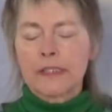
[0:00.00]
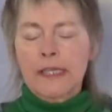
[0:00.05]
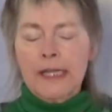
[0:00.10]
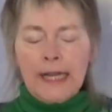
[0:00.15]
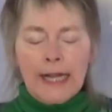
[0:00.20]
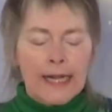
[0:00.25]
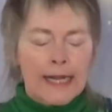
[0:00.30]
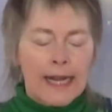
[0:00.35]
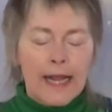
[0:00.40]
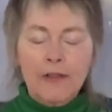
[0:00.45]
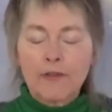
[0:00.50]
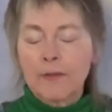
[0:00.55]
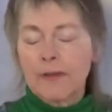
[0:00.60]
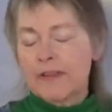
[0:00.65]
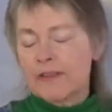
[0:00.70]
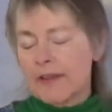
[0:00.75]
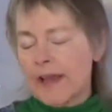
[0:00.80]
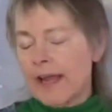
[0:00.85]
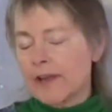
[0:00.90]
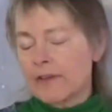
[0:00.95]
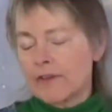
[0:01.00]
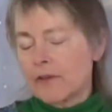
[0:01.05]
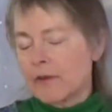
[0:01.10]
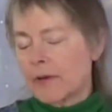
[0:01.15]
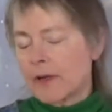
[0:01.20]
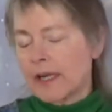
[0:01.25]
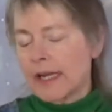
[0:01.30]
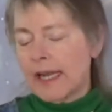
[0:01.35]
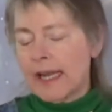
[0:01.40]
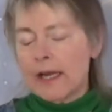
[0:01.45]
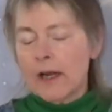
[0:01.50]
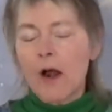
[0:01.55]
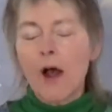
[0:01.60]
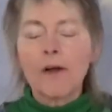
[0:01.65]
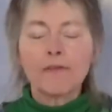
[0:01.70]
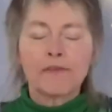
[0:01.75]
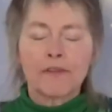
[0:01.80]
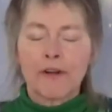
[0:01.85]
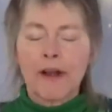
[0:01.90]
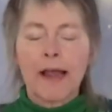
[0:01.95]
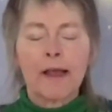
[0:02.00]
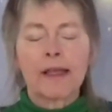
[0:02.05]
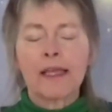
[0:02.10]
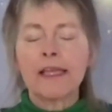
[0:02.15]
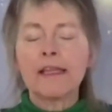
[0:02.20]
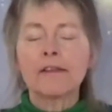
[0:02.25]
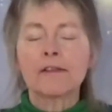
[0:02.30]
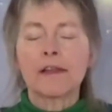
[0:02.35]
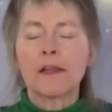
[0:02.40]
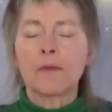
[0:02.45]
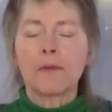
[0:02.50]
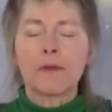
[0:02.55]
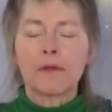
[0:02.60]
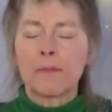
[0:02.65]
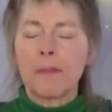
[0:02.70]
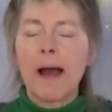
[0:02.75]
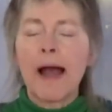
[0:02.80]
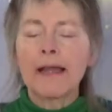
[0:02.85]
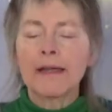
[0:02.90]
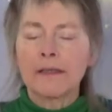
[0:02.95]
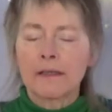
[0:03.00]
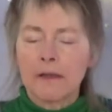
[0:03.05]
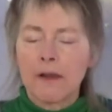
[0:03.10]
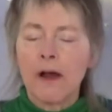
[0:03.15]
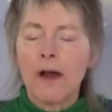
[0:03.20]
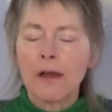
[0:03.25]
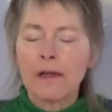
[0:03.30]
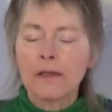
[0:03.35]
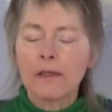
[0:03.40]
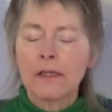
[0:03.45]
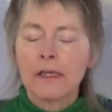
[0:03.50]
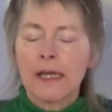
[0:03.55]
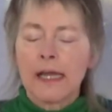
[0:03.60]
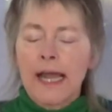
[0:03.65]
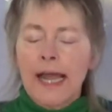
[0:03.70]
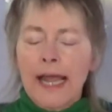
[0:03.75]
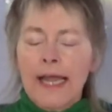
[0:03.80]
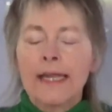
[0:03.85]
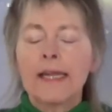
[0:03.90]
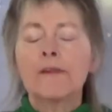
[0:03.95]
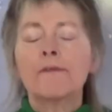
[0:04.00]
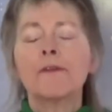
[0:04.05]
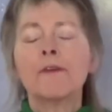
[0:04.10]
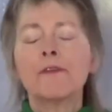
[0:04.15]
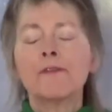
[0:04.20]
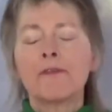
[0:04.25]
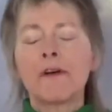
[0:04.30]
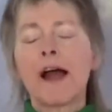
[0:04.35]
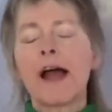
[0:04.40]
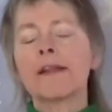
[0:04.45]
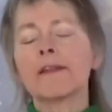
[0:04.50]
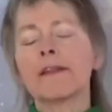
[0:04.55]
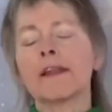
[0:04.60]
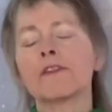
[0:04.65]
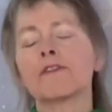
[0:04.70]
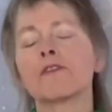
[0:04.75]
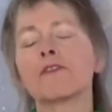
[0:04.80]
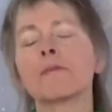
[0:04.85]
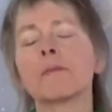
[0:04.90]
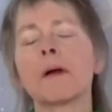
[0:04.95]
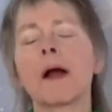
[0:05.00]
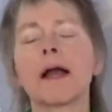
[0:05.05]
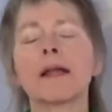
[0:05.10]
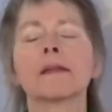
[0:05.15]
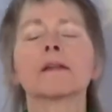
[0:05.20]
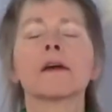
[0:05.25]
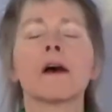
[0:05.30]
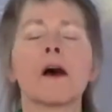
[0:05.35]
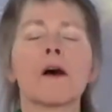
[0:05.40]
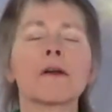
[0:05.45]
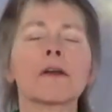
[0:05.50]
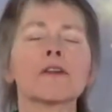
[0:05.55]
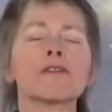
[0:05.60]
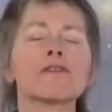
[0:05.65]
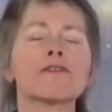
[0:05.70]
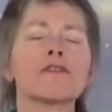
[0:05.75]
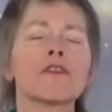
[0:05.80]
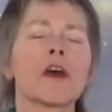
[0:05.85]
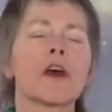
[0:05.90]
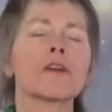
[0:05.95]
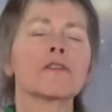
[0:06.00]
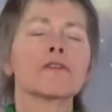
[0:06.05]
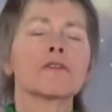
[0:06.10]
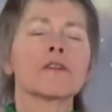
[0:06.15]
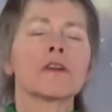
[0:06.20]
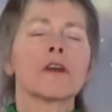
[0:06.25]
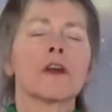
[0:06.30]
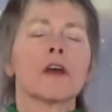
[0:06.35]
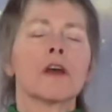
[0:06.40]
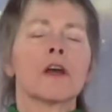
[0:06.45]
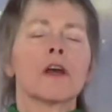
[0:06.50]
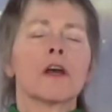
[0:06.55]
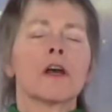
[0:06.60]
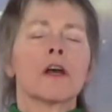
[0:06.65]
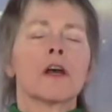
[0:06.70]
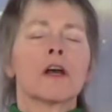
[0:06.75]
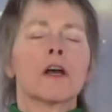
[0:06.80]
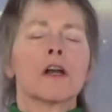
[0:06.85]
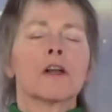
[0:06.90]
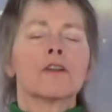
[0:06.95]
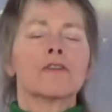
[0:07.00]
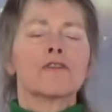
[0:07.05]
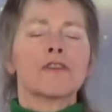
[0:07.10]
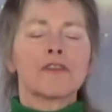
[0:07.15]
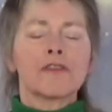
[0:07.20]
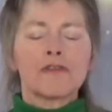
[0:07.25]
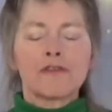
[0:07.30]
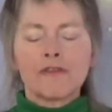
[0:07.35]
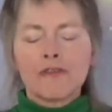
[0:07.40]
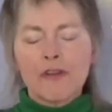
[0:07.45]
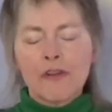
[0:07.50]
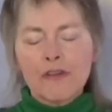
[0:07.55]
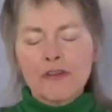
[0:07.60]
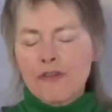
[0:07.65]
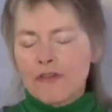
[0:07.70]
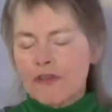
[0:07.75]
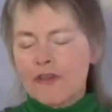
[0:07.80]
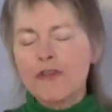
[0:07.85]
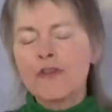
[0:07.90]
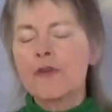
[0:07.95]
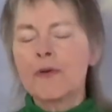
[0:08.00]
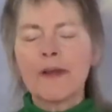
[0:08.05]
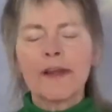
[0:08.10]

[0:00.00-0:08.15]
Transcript: And as we said, you can get off track easily with mind talk. And if you find that your mind talk is just too